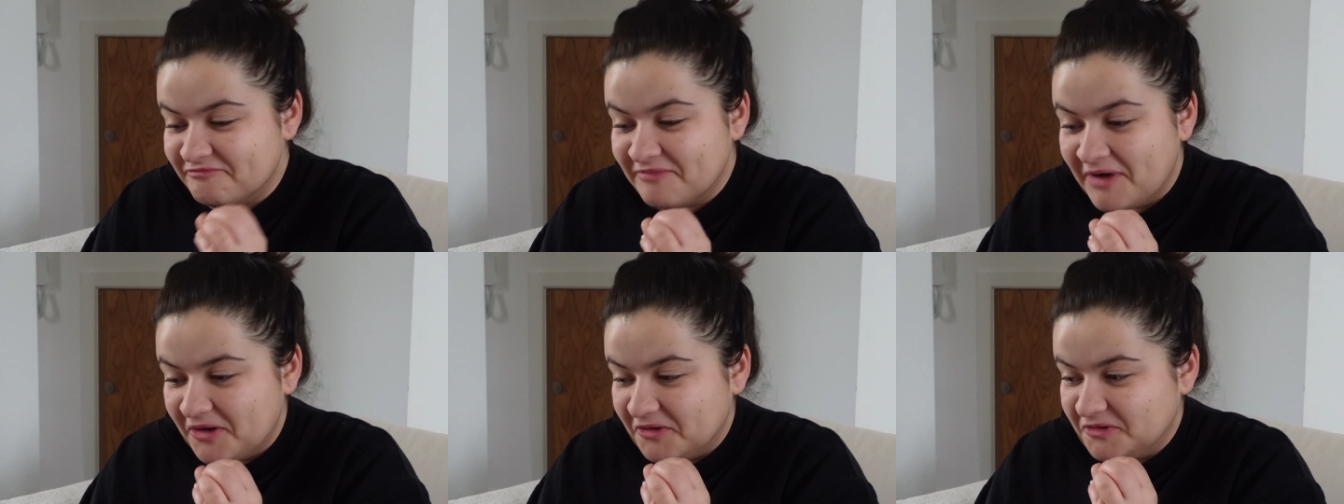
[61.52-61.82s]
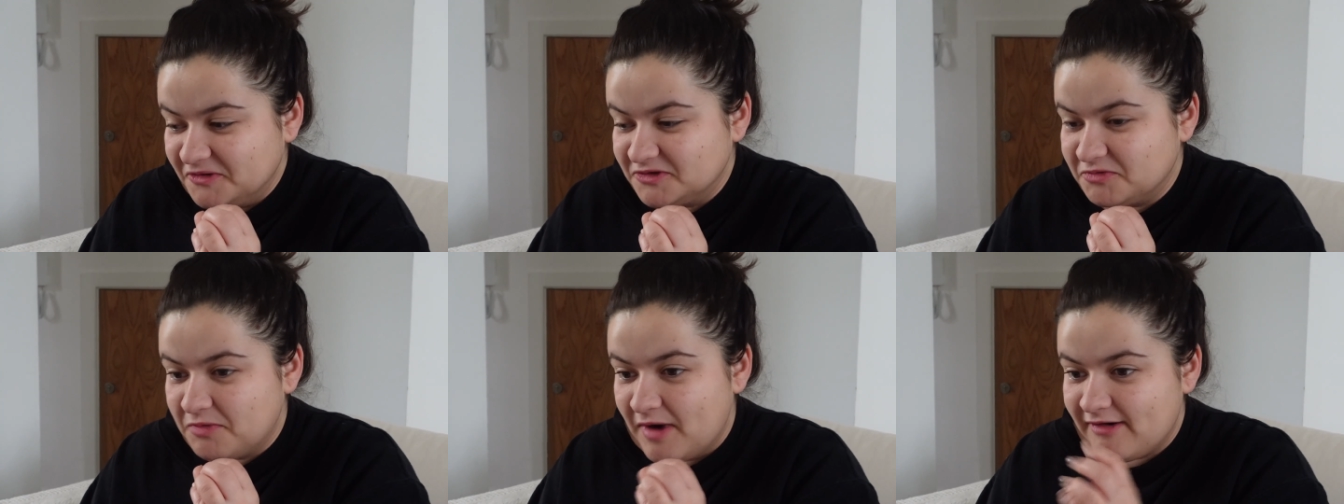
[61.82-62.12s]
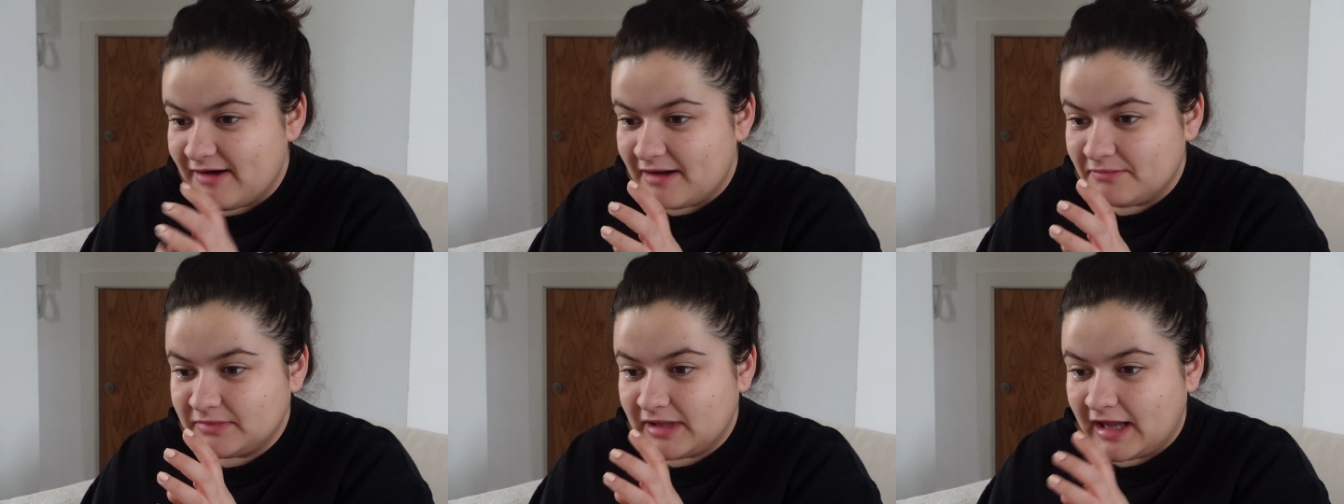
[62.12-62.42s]
mould
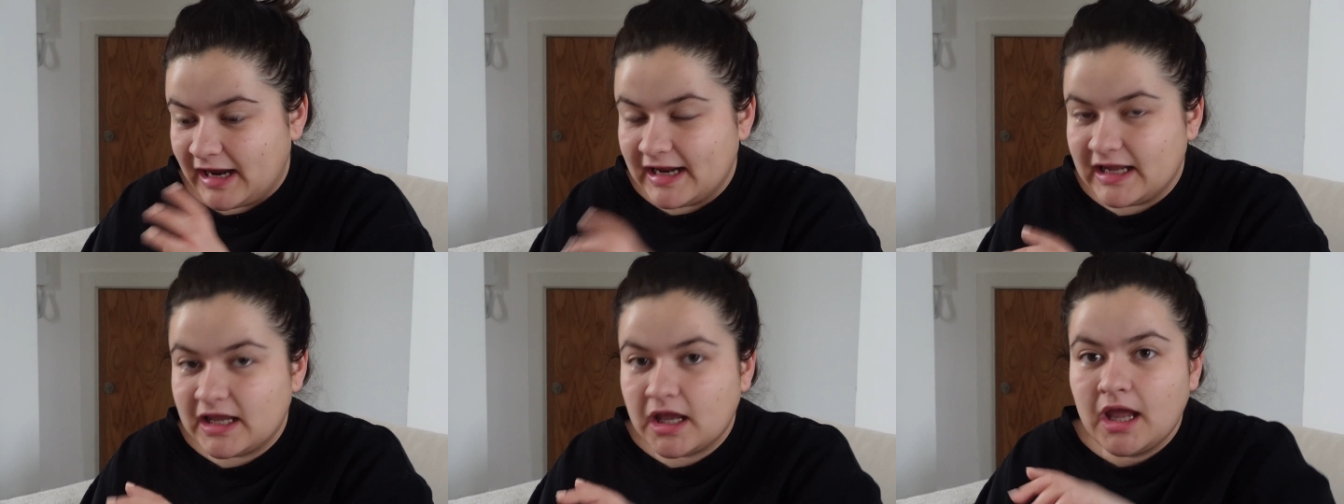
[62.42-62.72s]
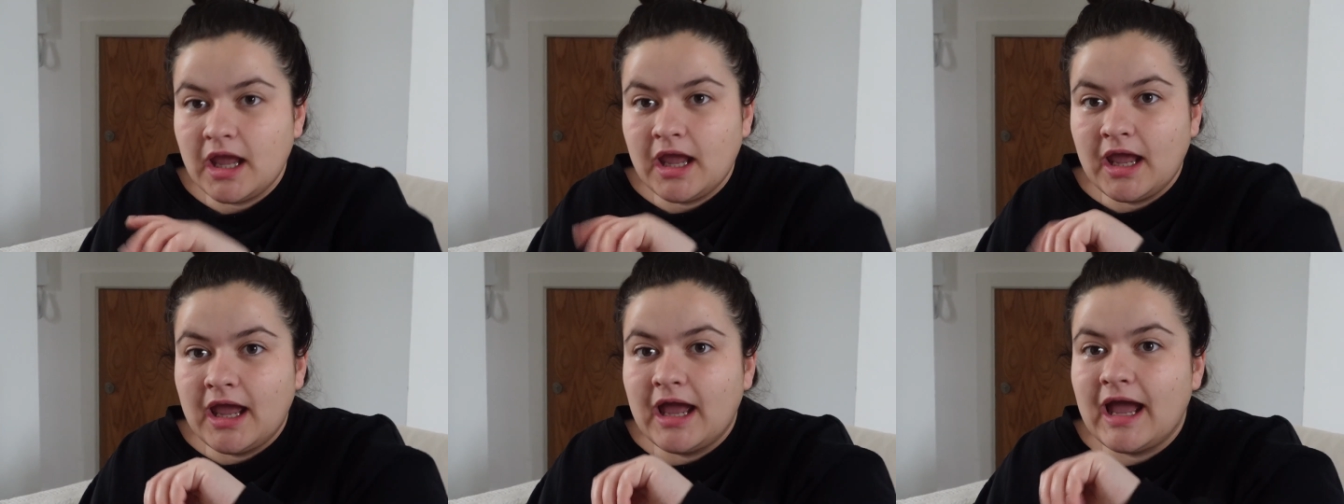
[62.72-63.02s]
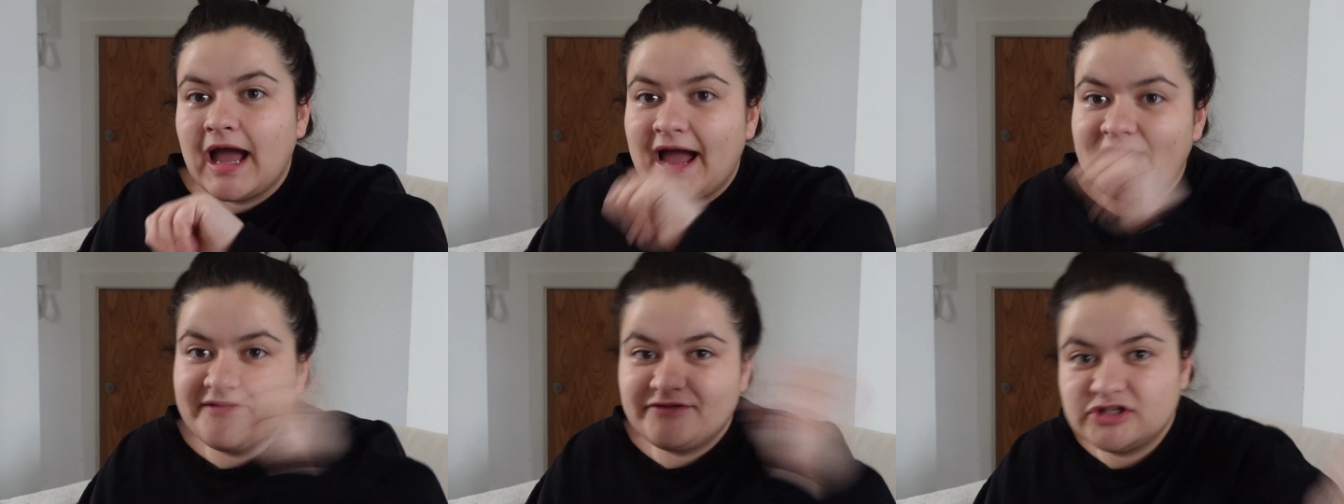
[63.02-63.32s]
where I'm like,
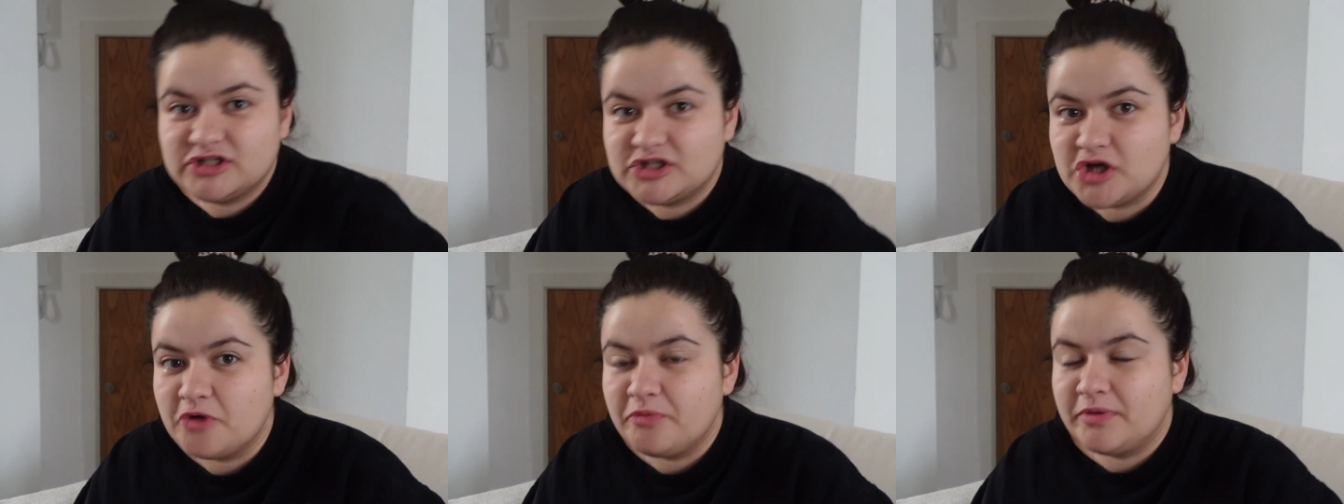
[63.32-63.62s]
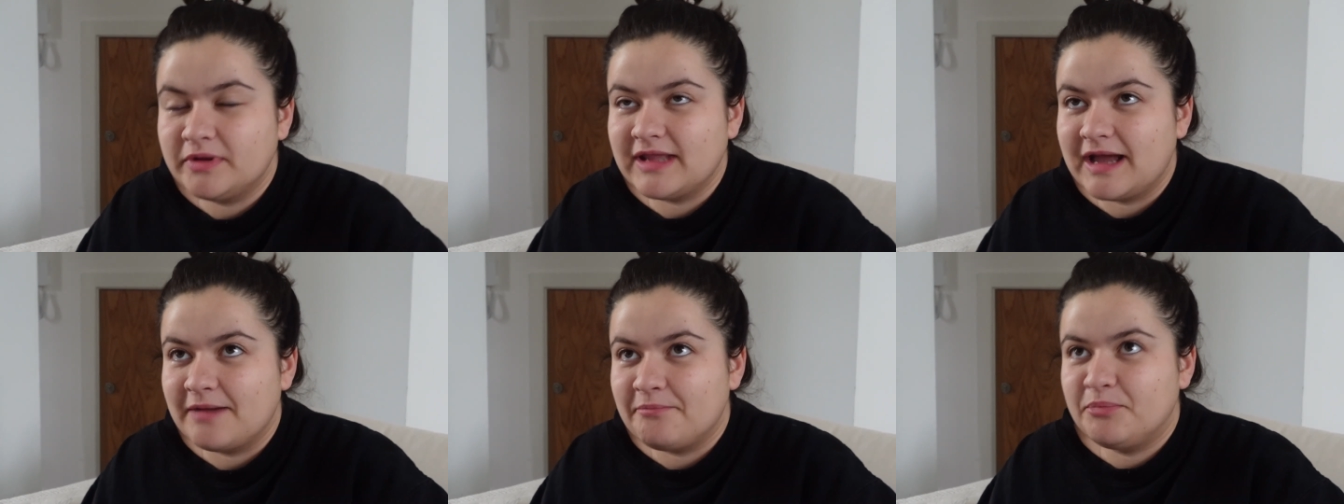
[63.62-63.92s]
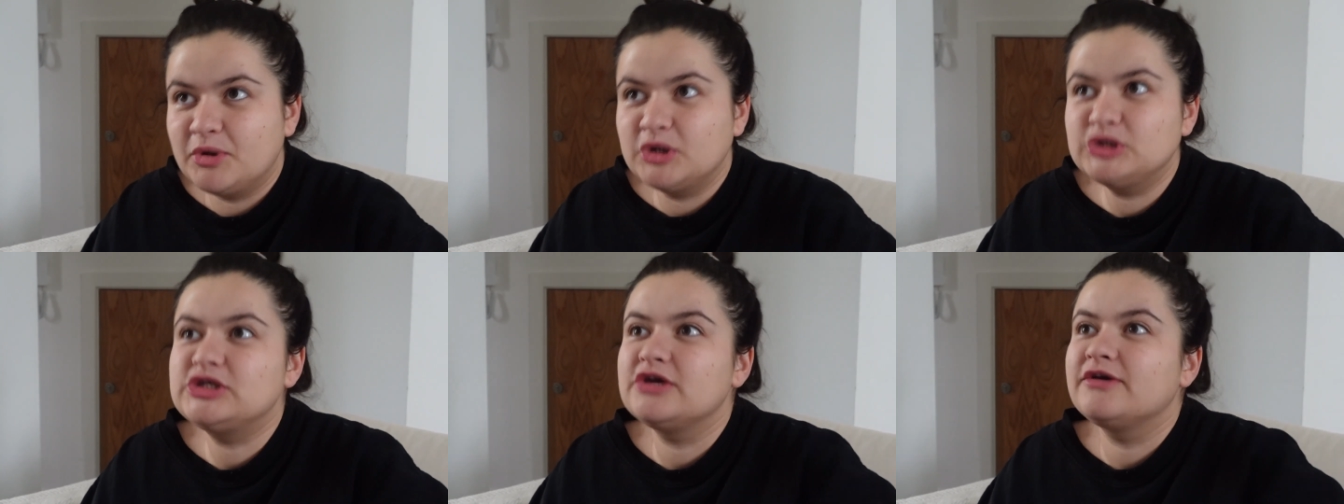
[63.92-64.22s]
I've just opened that
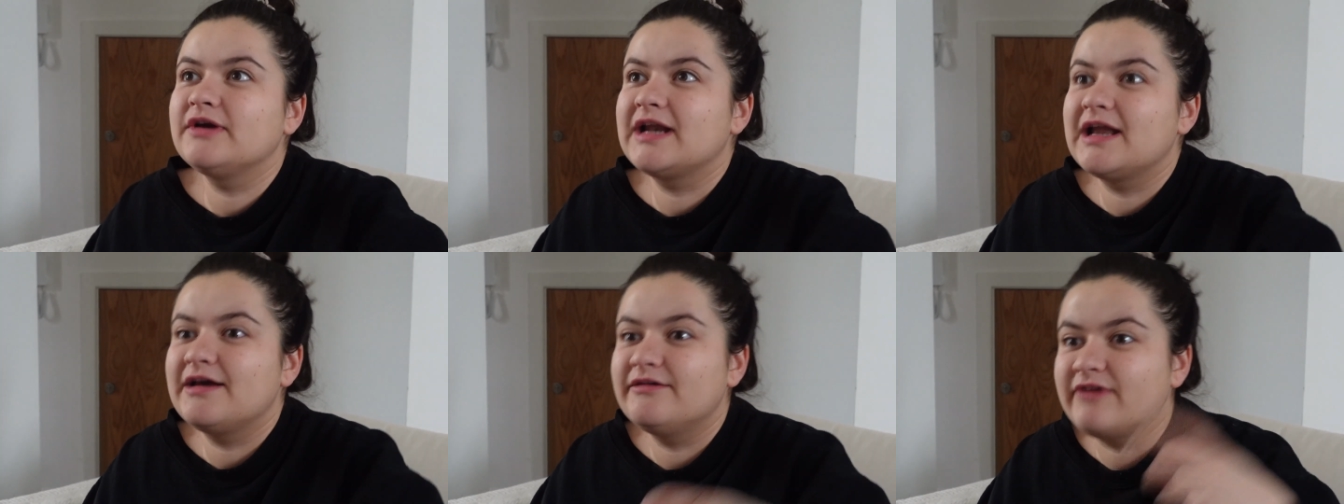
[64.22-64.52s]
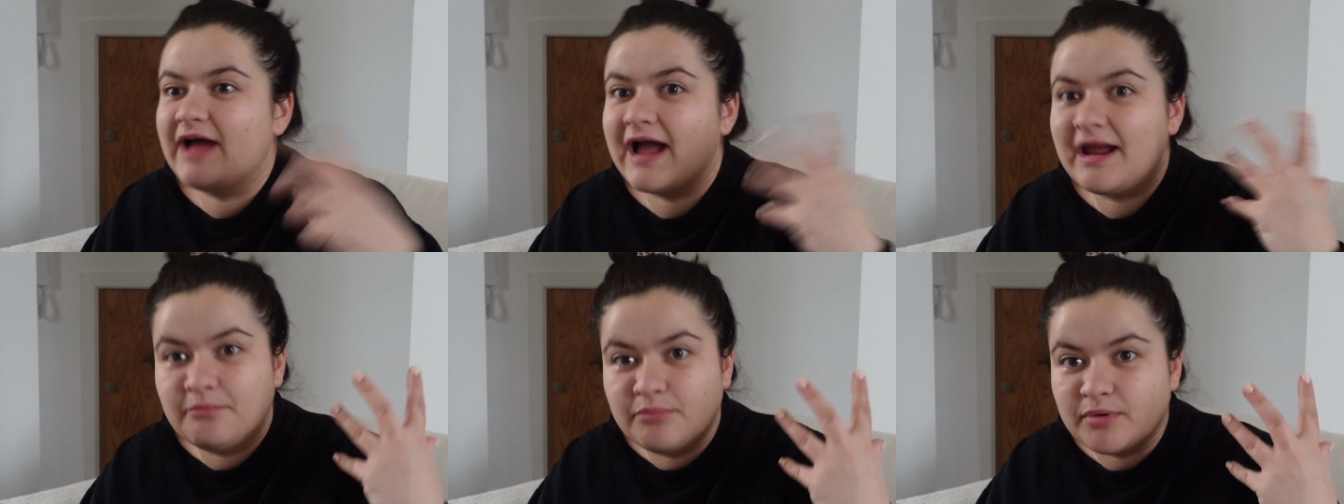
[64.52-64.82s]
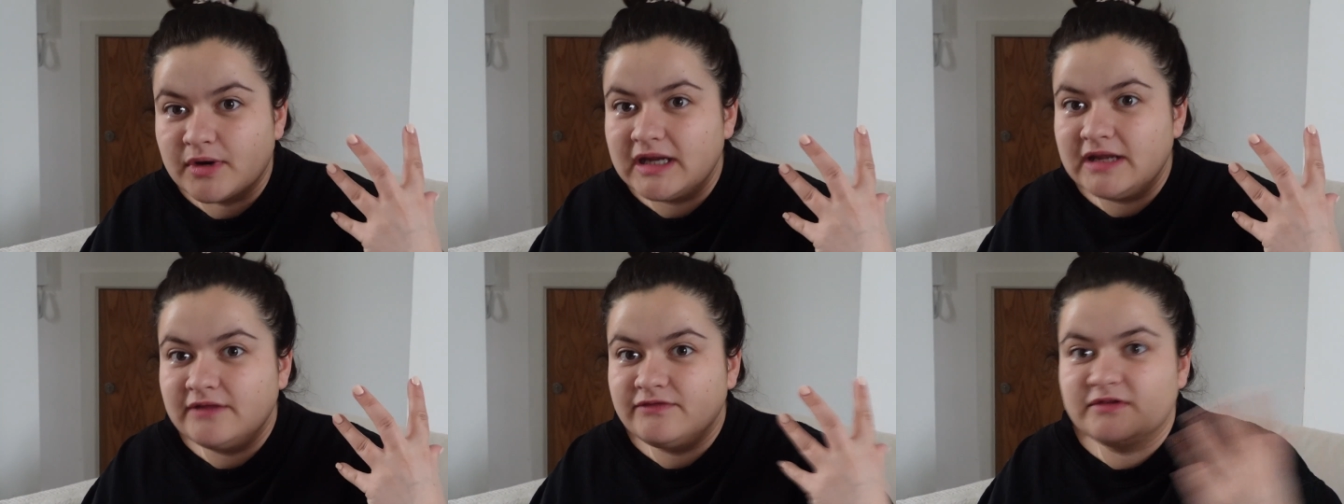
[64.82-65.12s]
butter and have I
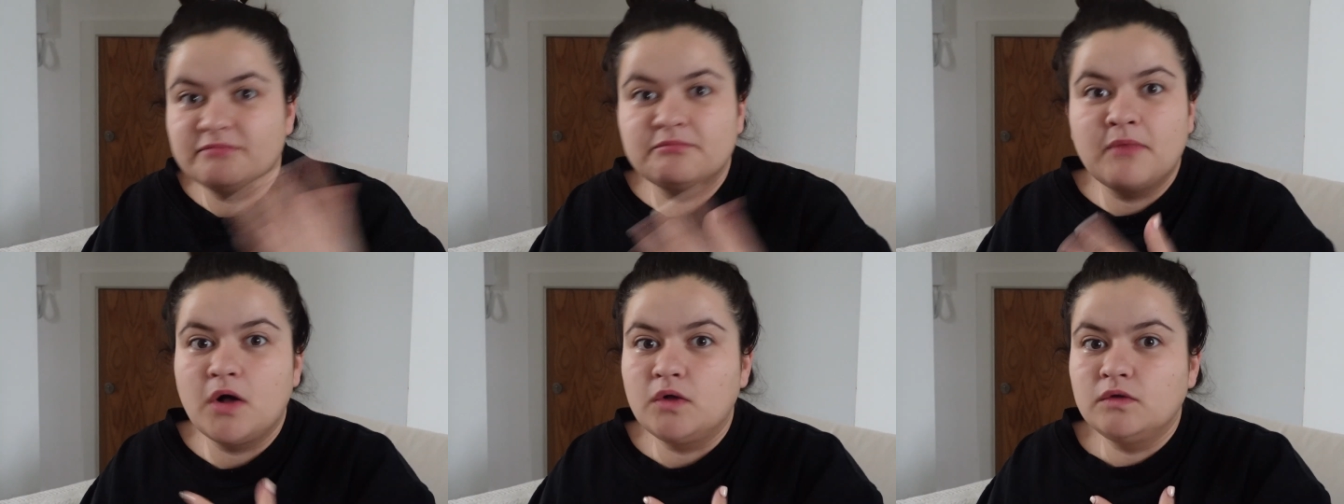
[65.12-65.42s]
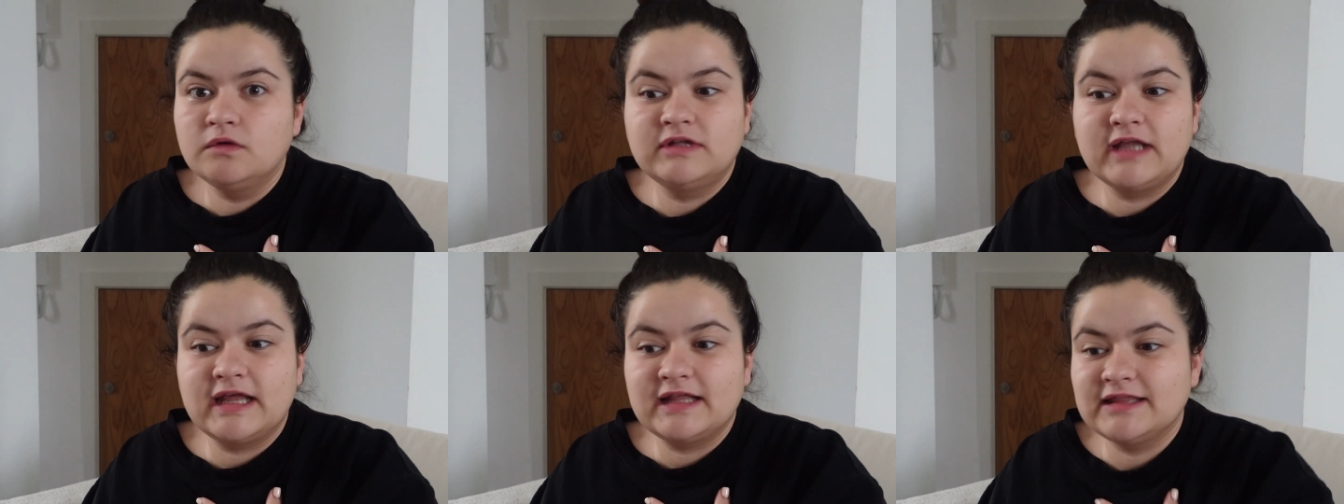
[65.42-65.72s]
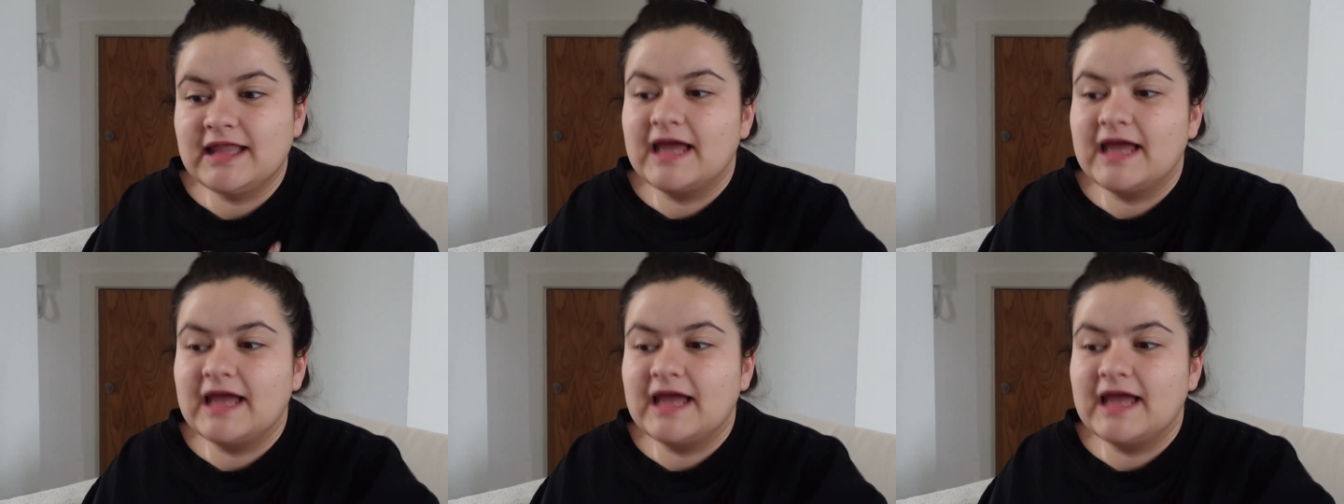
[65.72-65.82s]
breathed mould in?